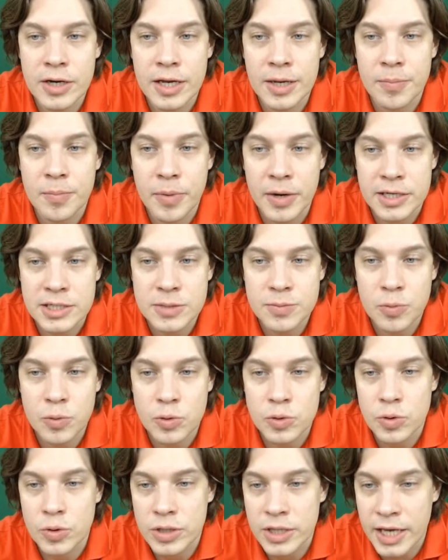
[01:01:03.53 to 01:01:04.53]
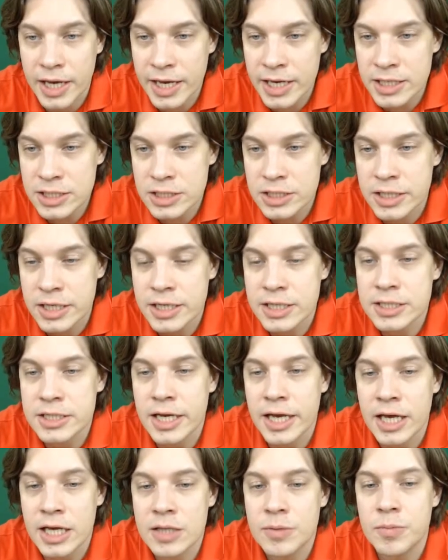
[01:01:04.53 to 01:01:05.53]
a passed pawn on h6,
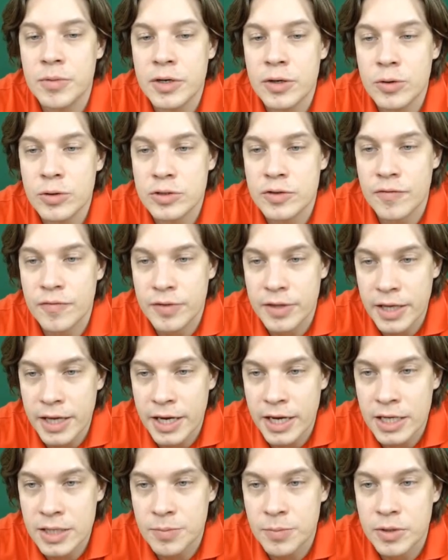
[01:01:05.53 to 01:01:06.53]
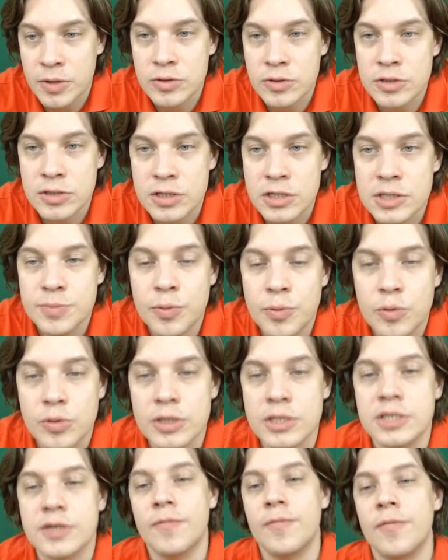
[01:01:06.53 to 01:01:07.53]
and because of that, because this pawn
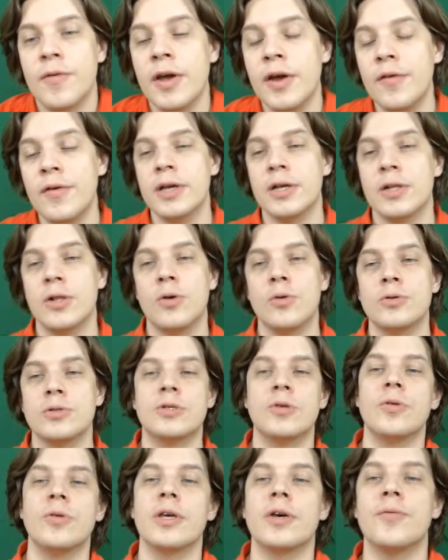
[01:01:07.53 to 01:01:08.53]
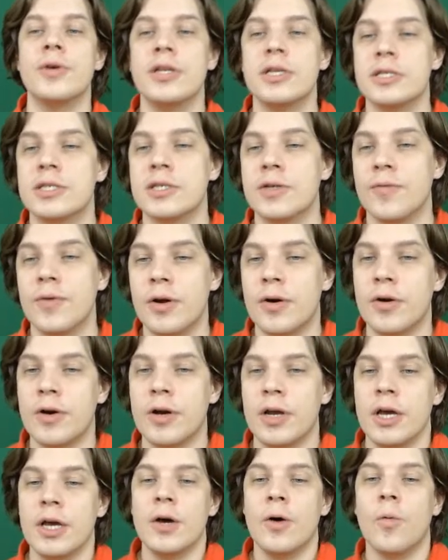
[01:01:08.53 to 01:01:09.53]
is very close to the queen square,
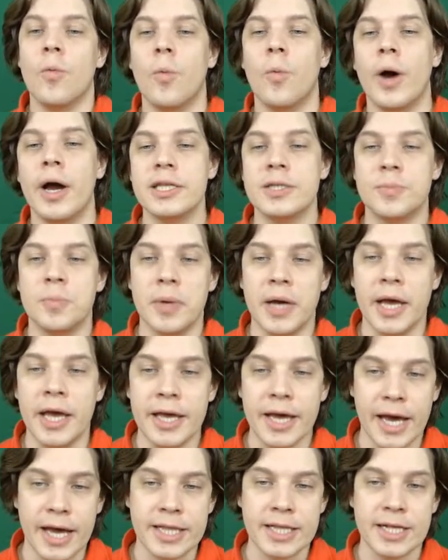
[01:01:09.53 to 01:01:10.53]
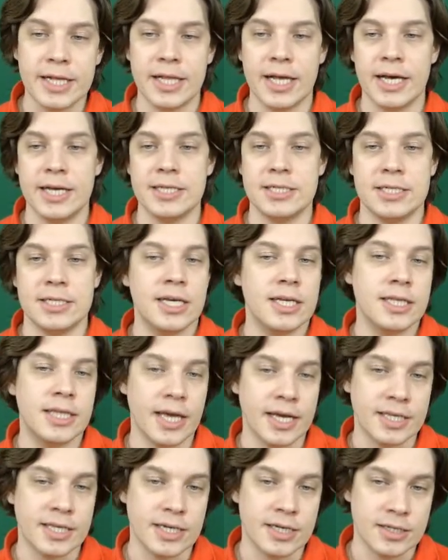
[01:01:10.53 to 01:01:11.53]
white may analyze
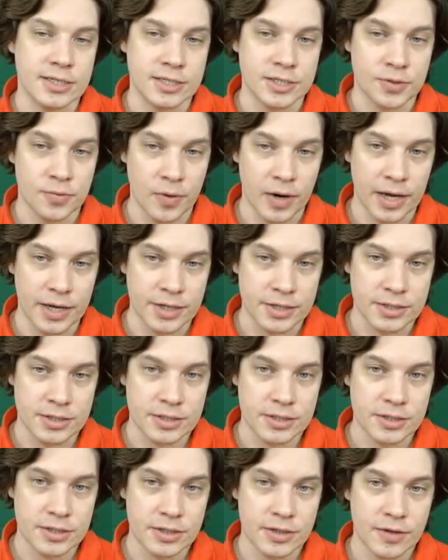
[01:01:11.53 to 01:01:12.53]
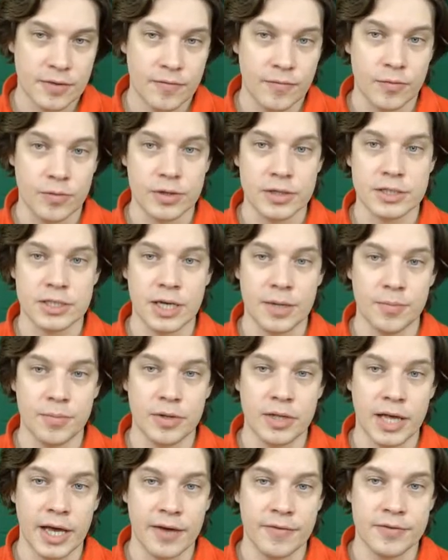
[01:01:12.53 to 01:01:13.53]
tactical strikes. For
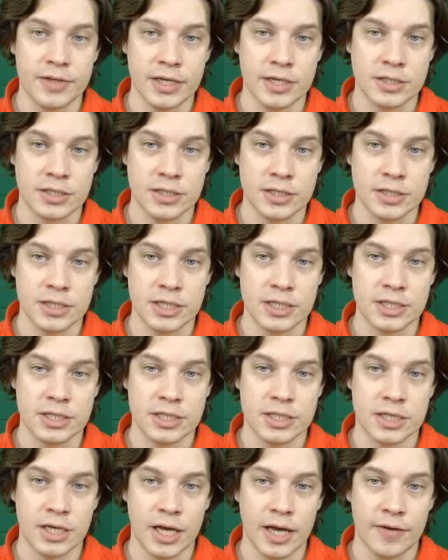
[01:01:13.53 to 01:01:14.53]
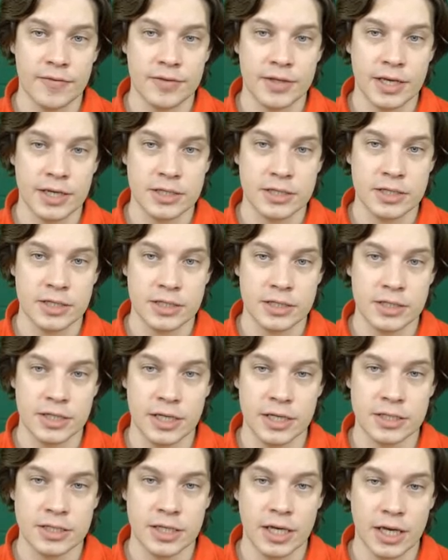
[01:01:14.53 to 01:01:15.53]
example, f takes g6, f takes
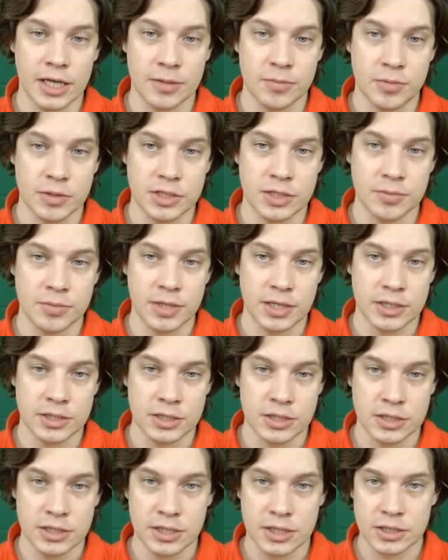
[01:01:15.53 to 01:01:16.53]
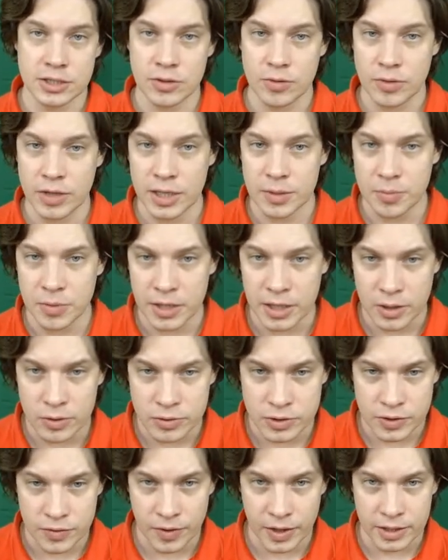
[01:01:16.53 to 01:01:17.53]
g6, and bishop takes g6. So let me
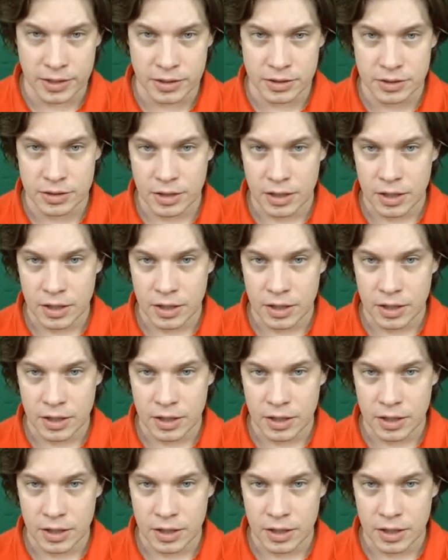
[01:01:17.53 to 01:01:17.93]
illustrate it.